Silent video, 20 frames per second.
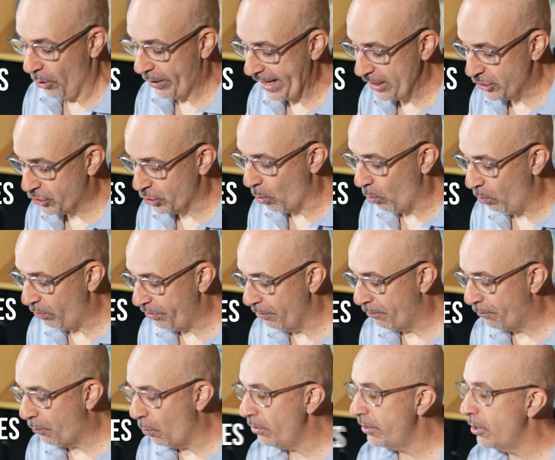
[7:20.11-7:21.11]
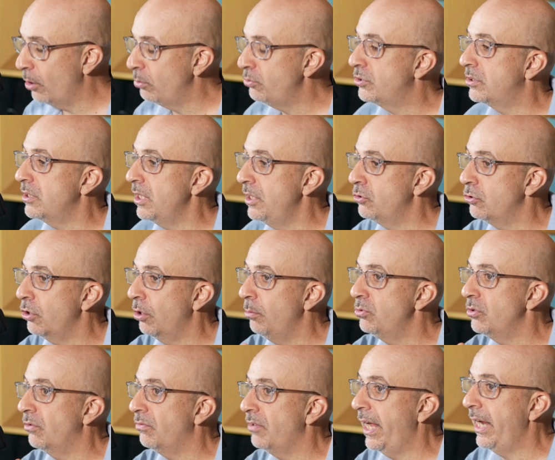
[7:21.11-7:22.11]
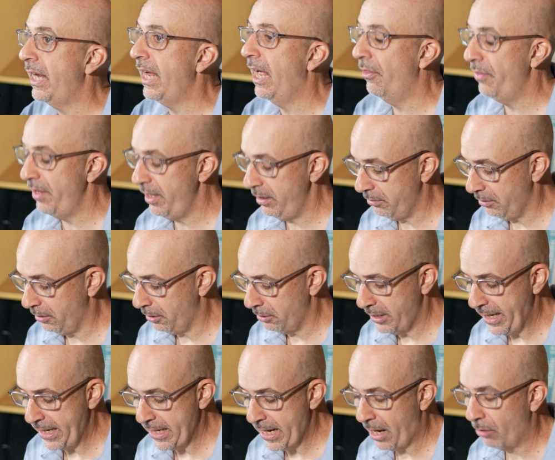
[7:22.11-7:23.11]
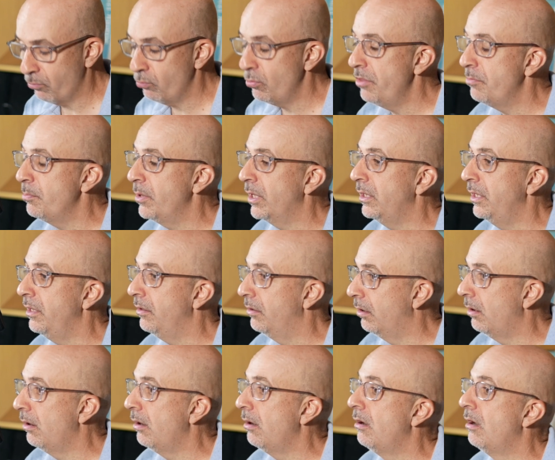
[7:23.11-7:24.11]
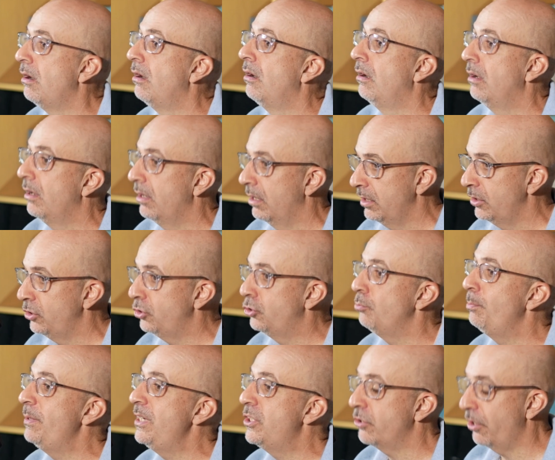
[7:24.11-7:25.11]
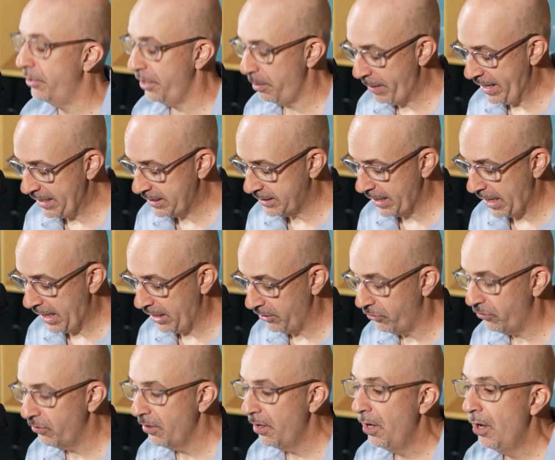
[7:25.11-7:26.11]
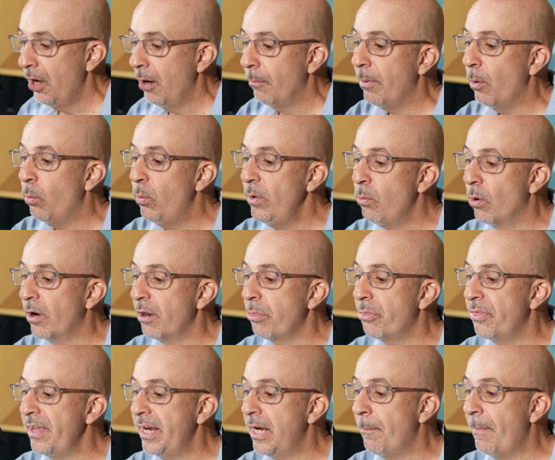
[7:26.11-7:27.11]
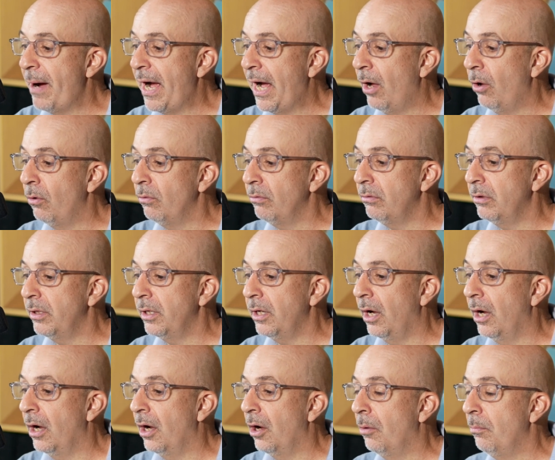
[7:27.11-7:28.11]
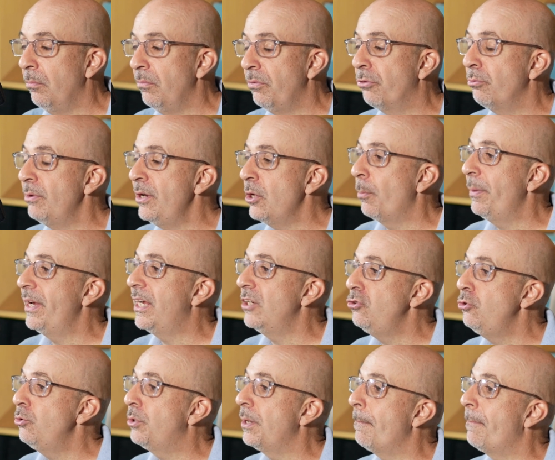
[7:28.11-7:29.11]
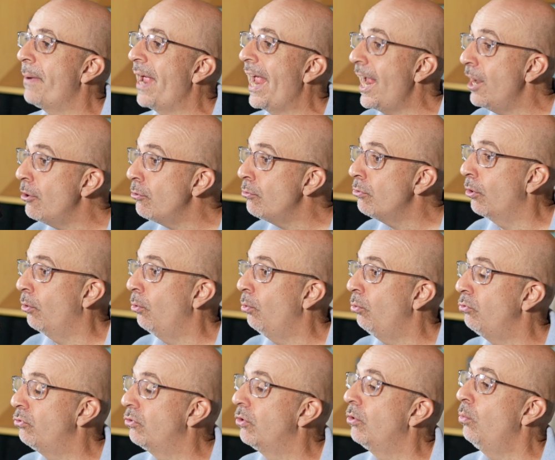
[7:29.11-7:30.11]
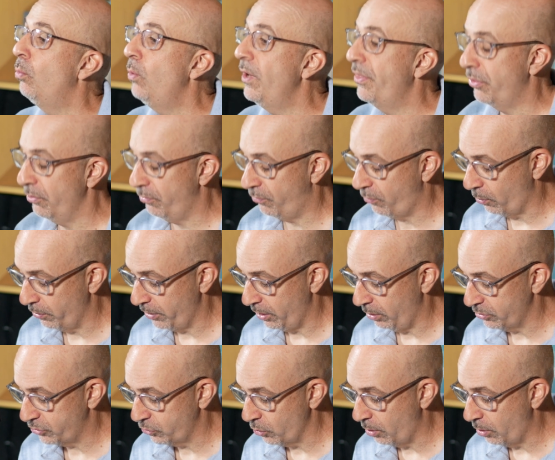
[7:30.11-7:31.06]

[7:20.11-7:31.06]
Okay, so the 4 notes in terms of like how they lay down rhythmically should be starting to make sense. But we want to think about 3-note because you can pair those with the 4 notes.